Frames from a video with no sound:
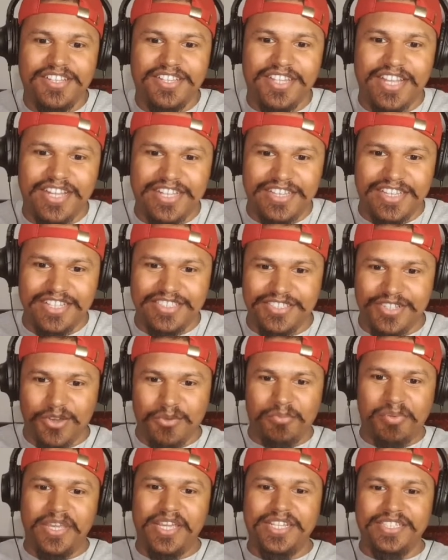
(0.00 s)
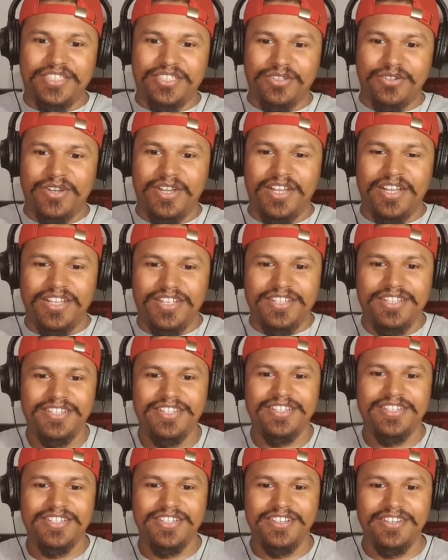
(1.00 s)
Like, let's go Pikachu, huh?
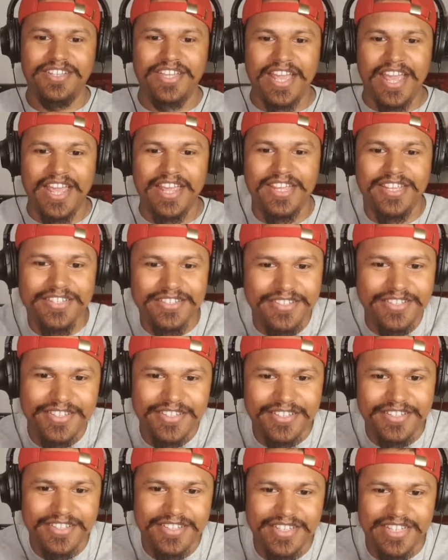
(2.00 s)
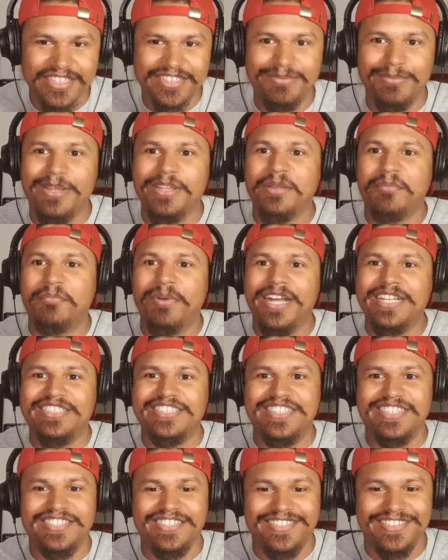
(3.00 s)
Okay. I smell a
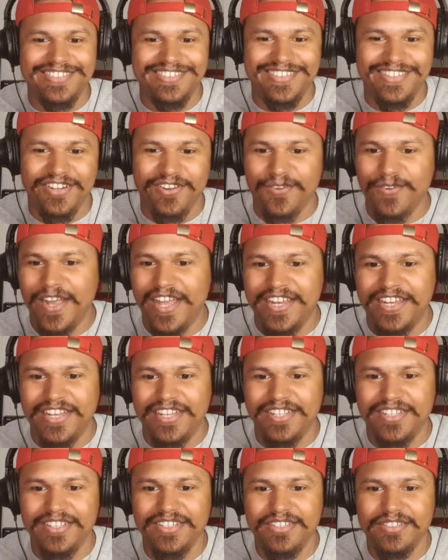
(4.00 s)
budget already.